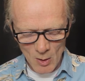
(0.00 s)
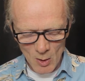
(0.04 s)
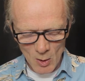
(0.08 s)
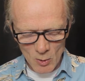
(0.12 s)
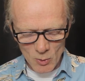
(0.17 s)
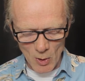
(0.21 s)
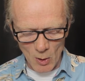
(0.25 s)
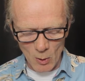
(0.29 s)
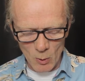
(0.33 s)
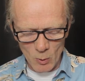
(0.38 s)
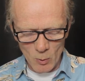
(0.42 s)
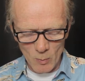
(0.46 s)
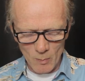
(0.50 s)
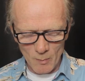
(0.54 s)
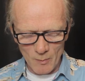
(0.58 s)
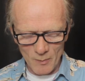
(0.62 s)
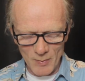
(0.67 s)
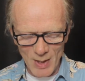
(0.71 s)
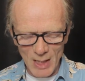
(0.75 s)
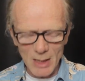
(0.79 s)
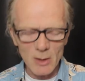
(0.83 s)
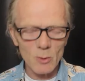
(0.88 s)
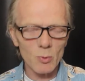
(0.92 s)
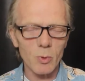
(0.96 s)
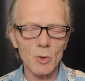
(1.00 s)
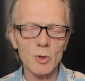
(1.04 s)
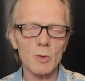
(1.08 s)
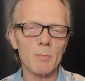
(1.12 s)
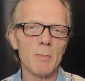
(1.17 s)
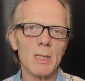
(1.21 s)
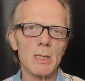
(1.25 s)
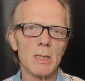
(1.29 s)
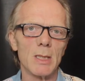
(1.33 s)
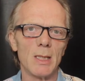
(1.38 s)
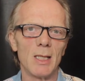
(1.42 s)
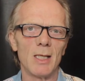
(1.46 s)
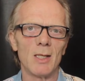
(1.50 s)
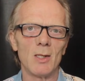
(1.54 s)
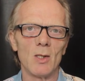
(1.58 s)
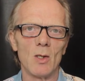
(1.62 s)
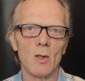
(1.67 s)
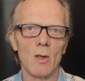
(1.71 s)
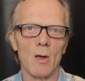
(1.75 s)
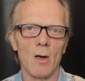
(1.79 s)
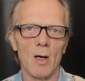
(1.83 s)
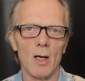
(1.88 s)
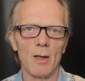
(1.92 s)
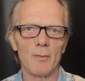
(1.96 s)
So that's what's missing in your
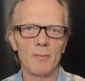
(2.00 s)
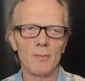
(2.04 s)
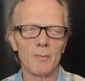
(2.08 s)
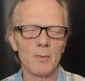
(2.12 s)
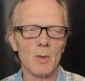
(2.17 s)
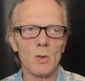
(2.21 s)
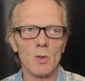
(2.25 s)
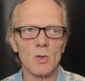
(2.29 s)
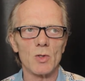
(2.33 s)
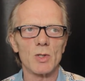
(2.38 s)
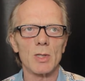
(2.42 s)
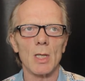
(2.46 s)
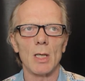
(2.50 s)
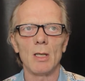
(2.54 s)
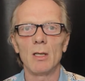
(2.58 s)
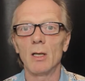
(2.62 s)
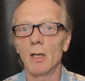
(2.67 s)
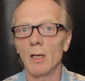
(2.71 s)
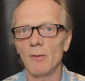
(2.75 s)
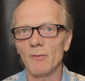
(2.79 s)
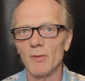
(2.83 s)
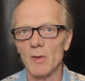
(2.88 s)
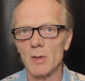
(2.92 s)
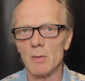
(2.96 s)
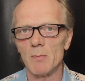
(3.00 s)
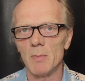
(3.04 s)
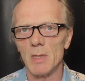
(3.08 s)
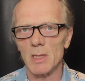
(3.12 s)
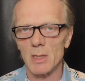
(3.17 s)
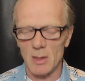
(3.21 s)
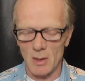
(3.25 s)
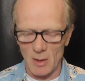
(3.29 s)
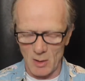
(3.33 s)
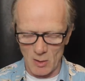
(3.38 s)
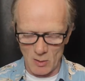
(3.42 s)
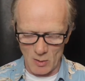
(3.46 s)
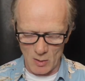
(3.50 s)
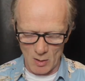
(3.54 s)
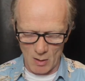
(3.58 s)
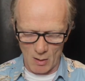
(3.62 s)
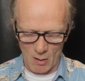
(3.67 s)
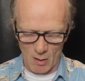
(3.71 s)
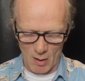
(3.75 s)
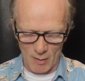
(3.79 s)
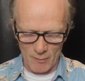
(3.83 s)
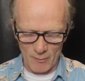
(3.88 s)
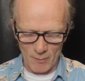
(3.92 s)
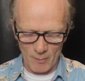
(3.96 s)
life. You could say love is missing in your
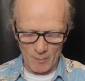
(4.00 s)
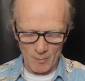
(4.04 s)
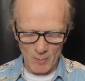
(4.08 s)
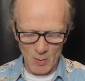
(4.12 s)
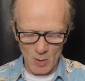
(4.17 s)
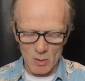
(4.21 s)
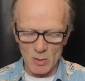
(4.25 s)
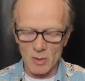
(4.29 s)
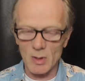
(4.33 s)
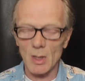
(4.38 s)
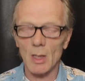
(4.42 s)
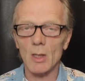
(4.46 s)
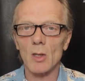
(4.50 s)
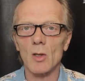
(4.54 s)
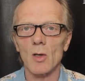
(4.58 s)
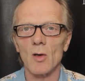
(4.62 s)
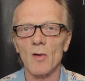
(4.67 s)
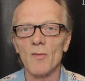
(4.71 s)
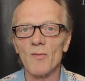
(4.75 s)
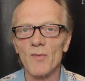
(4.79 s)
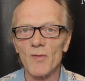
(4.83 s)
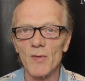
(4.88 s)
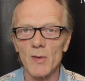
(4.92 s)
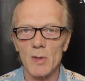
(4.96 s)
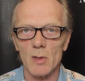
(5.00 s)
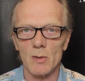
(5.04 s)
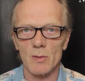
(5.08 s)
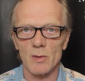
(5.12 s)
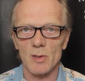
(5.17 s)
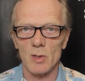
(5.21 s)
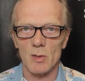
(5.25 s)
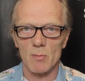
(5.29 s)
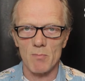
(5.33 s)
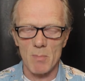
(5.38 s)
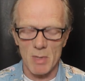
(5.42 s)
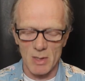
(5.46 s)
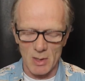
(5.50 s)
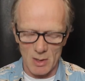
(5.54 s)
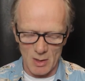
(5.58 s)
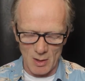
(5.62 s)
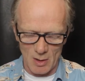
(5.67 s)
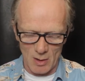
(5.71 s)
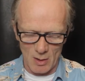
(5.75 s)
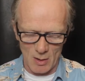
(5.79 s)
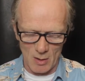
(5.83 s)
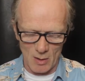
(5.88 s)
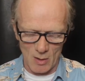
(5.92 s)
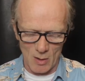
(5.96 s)
life. You could say confidence is missing
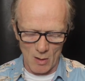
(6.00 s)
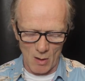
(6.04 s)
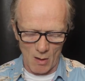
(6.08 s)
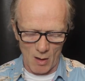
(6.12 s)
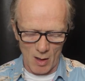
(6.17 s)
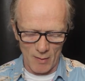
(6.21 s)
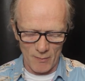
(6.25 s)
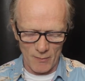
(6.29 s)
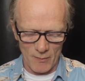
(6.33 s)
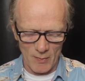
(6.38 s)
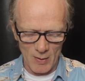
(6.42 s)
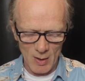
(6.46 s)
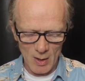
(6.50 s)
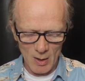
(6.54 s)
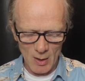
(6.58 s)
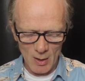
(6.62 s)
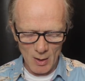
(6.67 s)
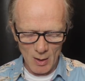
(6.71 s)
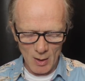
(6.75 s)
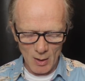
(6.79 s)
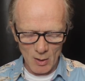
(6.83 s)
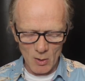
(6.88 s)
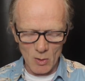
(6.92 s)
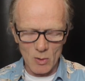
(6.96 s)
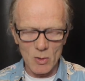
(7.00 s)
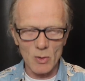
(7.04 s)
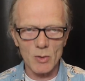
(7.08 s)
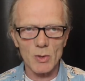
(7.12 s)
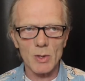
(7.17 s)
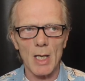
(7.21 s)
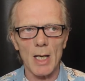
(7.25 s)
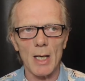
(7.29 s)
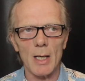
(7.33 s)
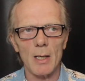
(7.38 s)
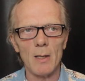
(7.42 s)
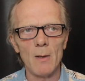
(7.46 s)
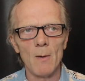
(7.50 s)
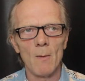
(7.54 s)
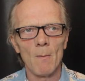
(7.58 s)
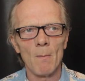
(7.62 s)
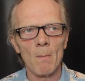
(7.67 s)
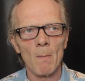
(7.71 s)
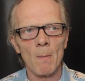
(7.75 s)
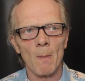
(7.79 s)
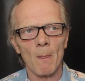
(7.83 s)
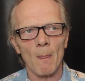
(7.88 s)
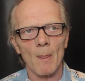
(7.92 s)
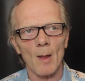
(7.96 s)
in your life. You could say
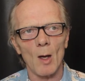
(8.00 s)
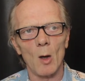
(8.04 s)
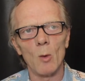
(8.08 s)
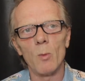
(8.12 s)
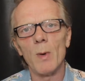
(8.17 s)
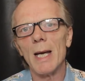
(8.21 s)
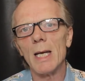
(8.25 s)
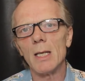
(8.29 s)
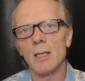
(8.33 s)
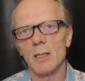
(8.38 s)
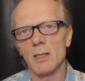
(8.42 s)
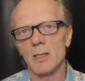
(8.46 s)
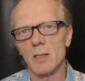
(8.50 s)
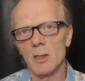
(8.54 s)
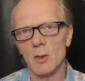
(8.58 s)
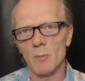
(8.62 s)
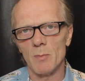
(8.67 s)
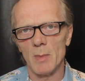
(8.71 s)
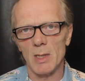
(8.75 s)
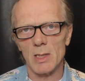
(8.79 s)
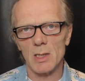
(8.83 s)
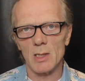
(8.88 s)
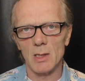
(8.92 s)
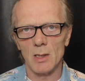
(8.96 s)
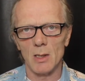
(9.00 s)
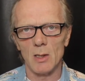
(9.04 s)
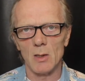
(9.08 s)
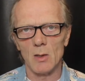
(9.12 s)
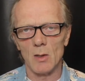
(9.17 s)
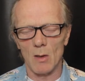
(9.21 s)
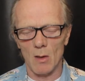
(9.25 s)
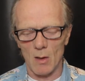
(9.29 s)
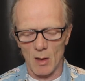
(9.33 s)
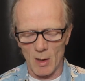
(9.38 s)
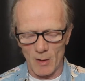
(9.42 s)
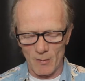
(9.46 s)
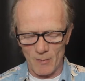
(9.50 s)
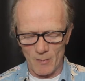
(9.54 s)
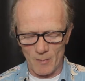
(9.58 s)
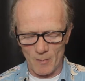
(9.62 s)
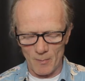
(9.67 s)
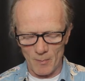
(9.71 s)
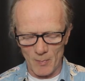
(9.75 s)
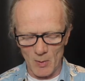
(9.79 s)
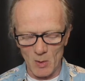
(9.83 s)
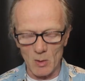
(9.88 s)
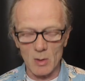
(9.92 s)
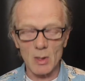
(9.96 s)
awareness is missing in your life.
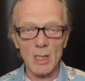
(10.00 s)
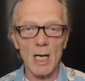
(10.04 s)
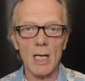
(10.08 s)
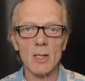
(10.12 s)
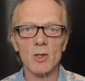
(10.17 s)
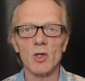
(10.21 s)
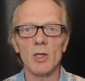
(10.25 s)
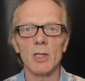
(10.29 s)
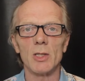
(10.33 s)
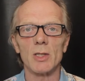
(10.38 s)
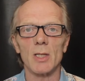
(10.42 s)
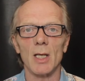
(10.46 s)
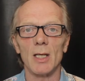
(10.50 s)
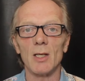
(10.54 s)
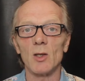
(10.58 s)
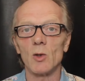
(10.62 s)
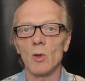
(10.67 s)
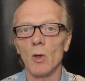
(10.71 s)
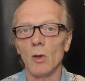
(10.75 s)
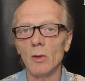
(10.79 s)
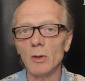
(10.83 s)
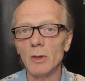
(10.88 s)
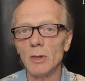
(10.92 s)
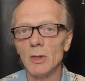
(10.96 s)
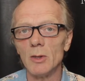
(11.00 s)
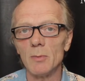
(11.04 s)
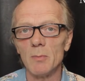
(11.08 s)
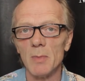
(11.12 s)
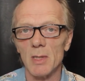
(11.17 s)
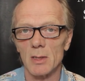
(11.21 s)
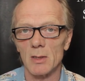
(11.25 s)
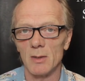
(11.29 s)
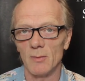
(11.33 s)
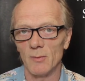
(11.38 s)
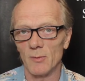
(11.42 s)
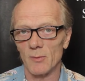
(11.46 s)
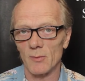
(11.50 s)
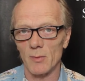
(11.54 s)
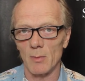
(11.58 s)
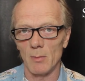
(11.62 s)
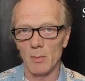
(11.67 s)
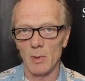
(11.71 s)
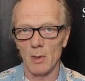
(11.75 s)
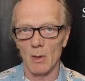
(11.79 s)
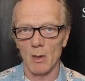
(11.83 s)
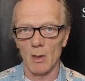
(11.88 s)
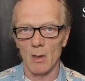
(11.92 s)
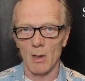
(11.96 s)
You could actually say God is missing from
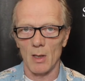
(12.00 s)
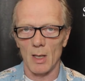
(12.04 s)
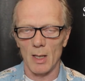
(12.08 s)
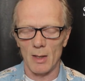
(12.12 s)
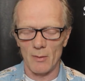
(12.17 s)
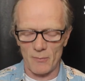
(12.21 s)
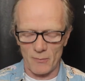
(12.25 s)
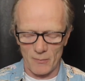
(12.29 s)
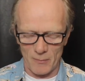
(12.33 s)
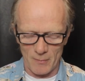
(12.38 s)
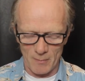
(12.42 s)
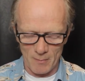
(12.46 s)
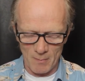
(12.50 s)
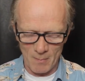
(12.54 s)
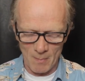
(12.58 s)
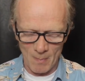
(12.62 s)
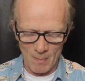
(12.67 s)
your life.